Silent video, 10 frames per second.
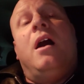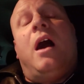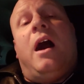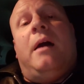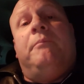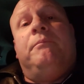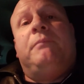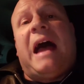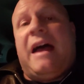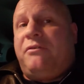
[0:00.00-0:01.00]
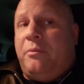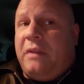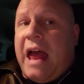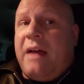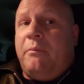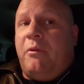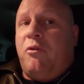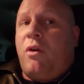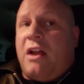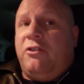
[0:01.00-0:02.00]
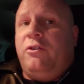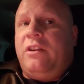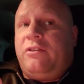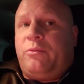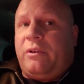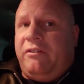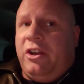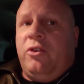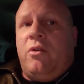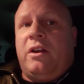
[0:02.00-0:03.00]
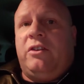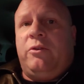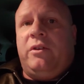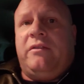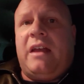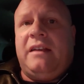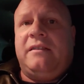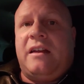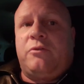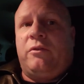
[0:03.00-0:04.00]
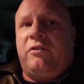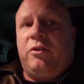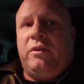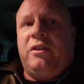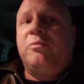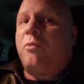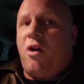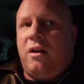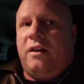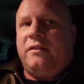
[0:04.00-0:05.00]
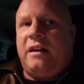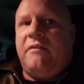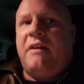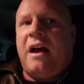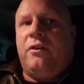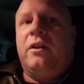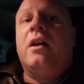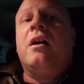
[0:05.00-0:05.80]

Um, I have some nap. Before I do this review, I'm going to do a taste test review of these products that I found.